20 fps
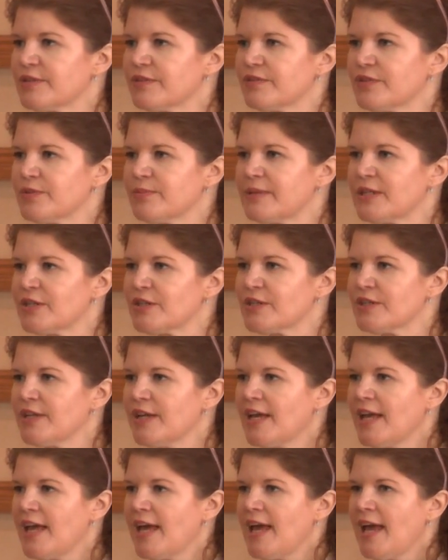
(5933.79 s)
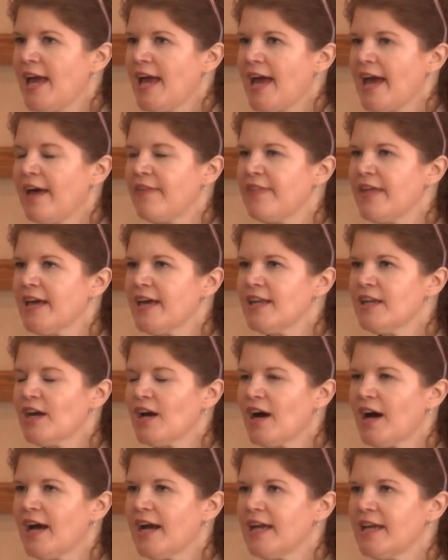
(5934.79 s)
And
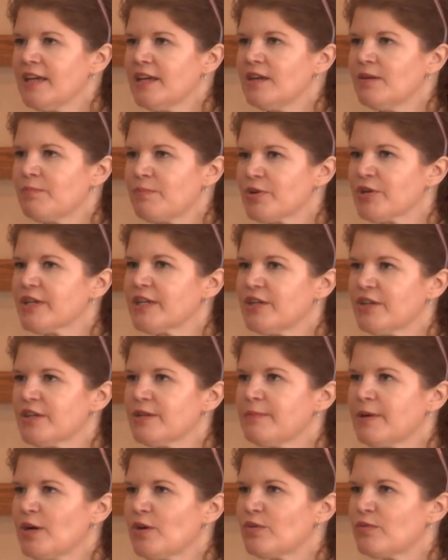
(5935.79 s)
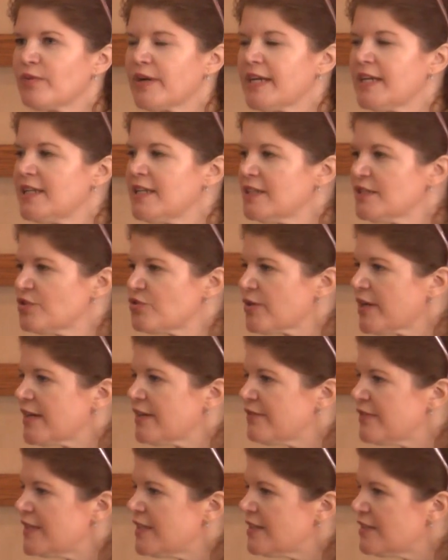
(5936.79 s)
then I am pretty good about writing and
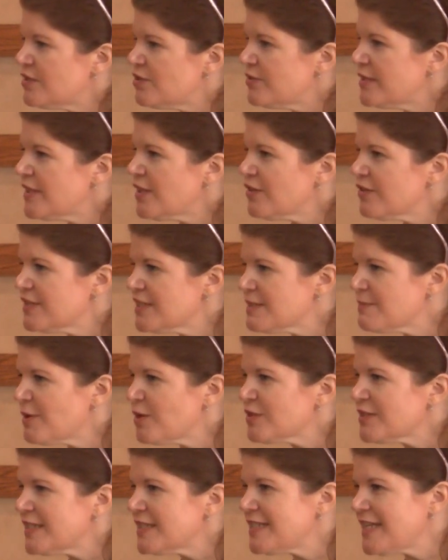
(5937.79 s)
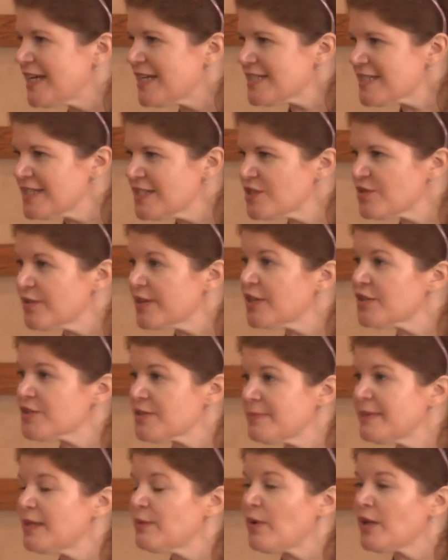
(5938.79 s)
driving and doing all these multitasking. So
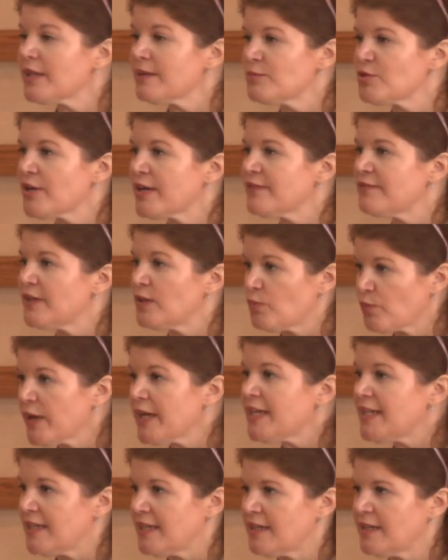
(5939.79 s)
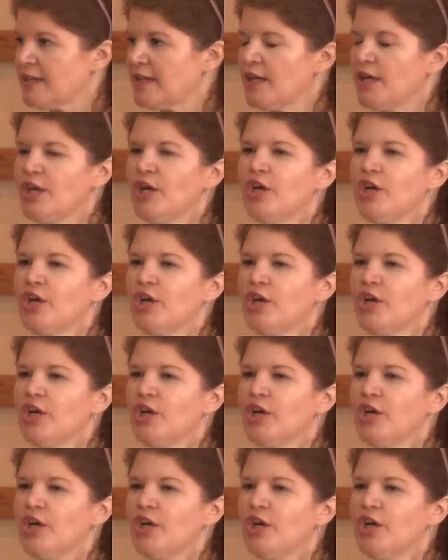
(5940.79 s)
here's me while I'm driving, writing.